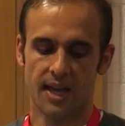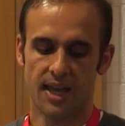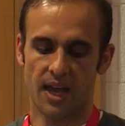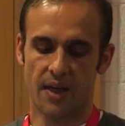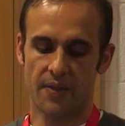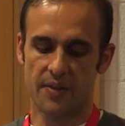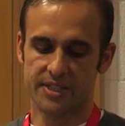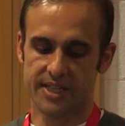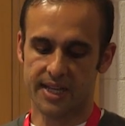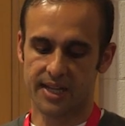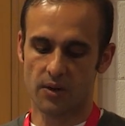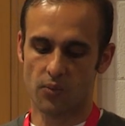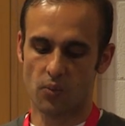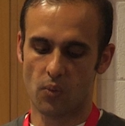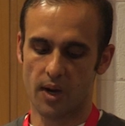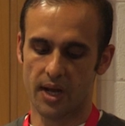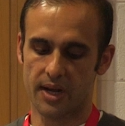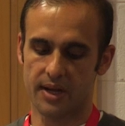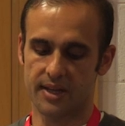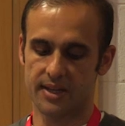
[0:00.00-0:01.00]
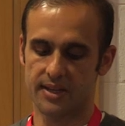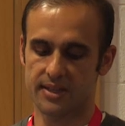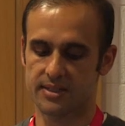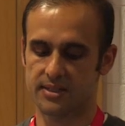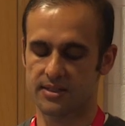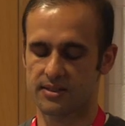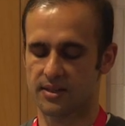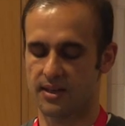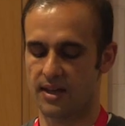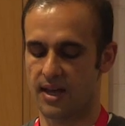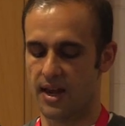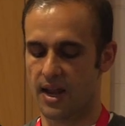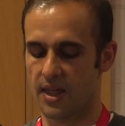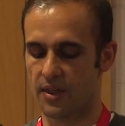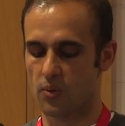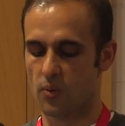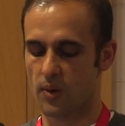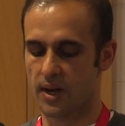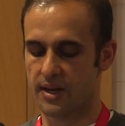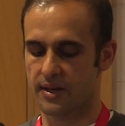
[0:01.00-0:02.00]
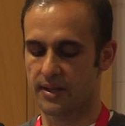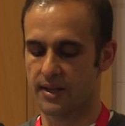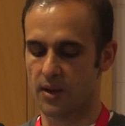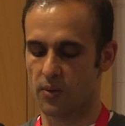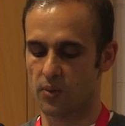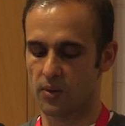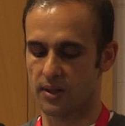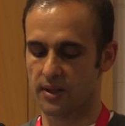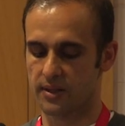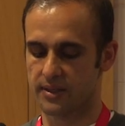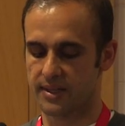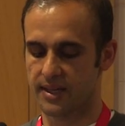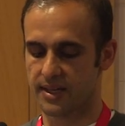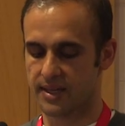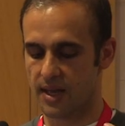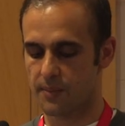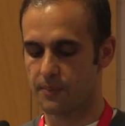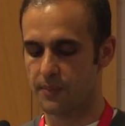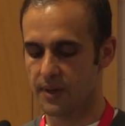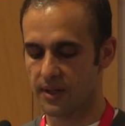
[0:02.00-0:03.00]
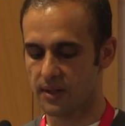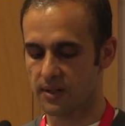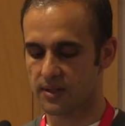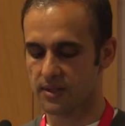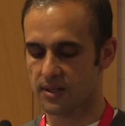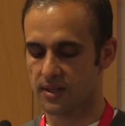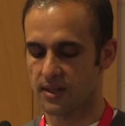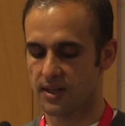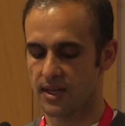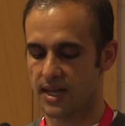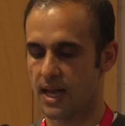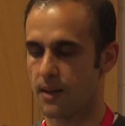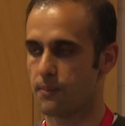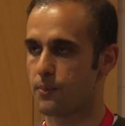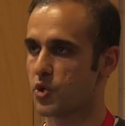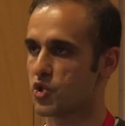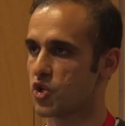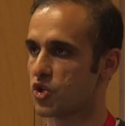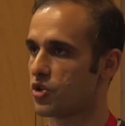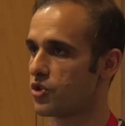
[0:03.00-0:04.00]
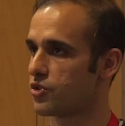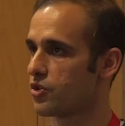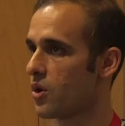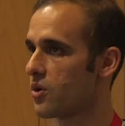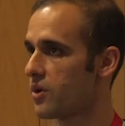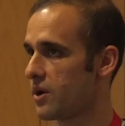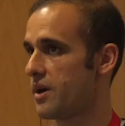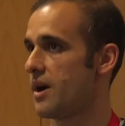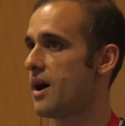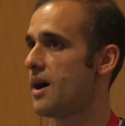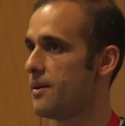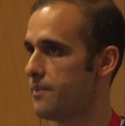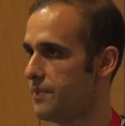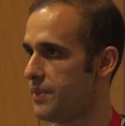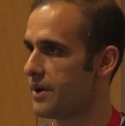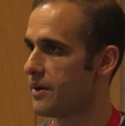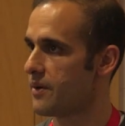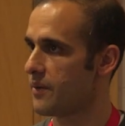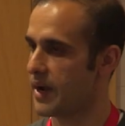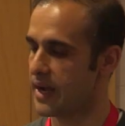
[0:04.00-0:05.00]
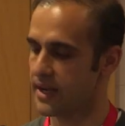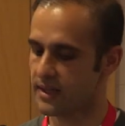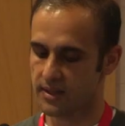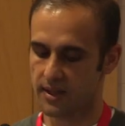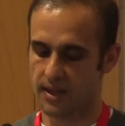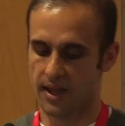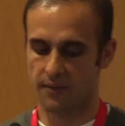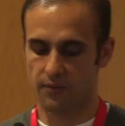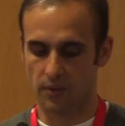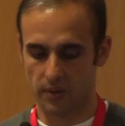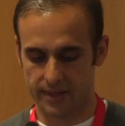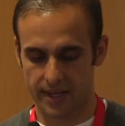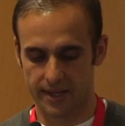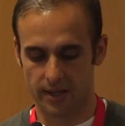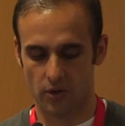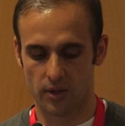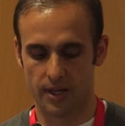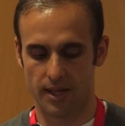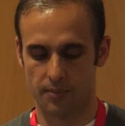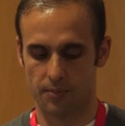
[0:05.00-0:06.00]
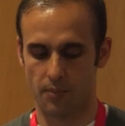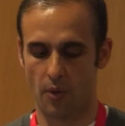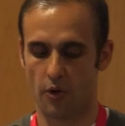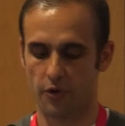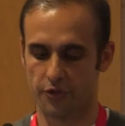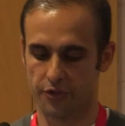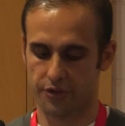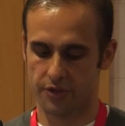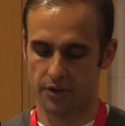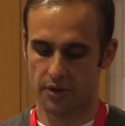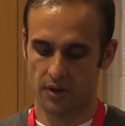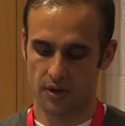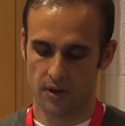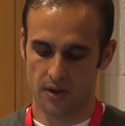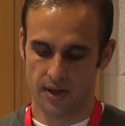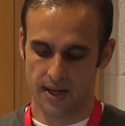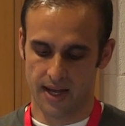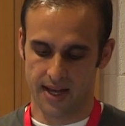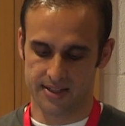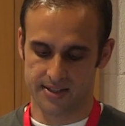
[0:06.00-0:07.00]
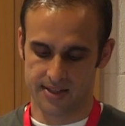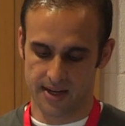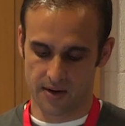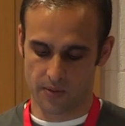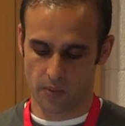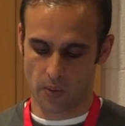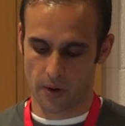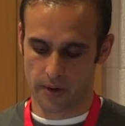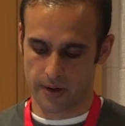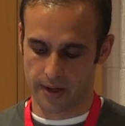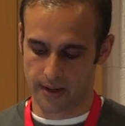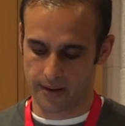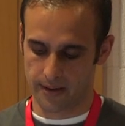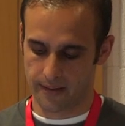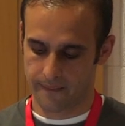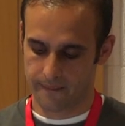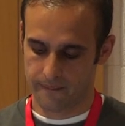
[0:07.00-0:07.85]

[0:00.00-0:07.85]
And the second one is another one that will kick a build and push it to Docker Hub, right? And we'll take a look at both as they're working.